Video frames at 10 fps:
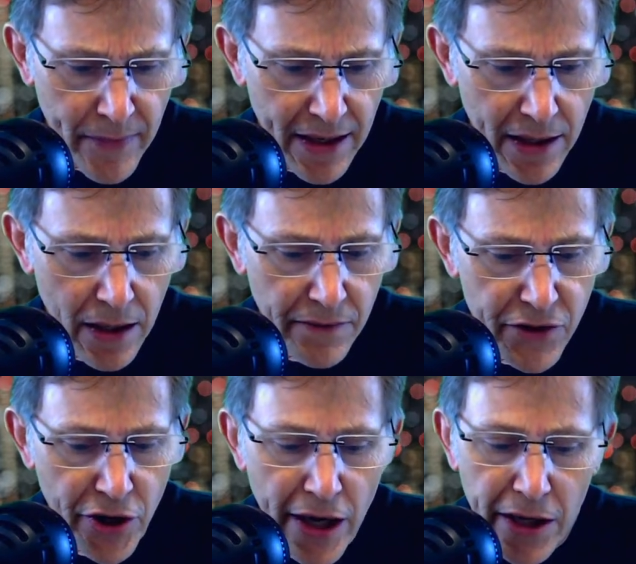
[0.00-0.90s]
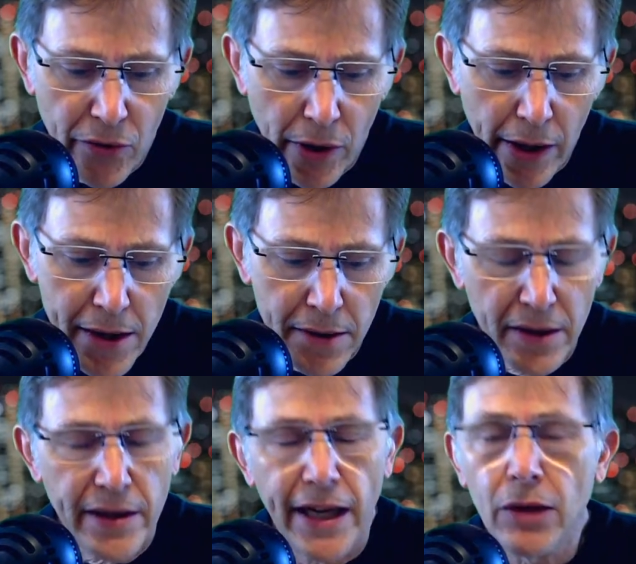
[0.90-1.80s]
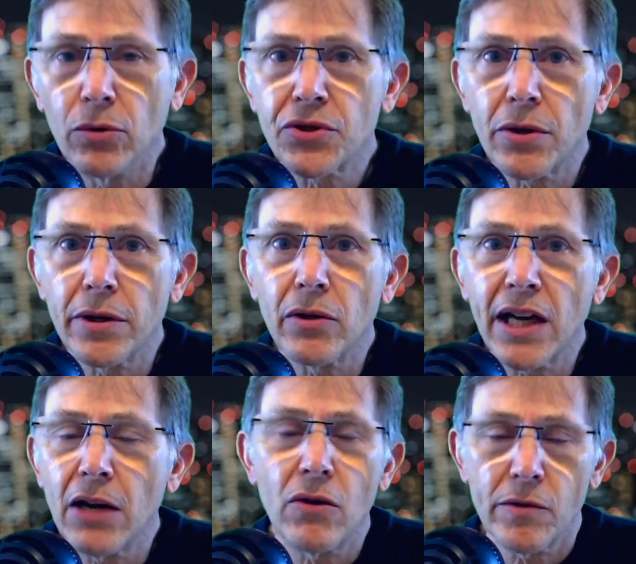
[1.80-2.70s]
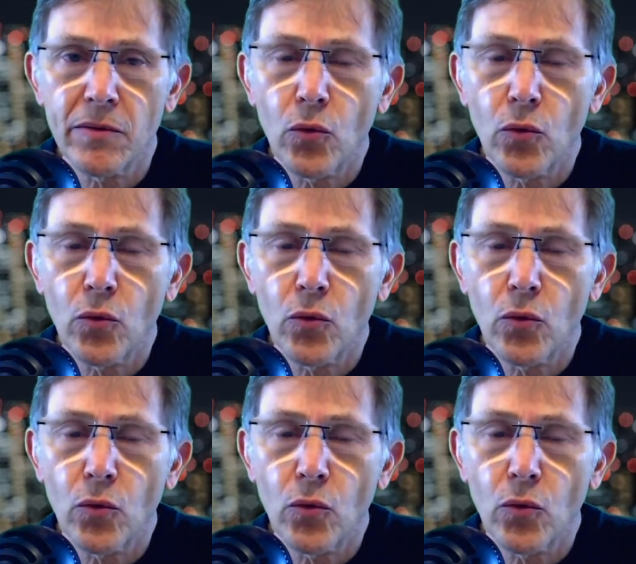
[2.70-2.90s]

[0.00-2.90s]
of January, and we'll show you kind of what we've been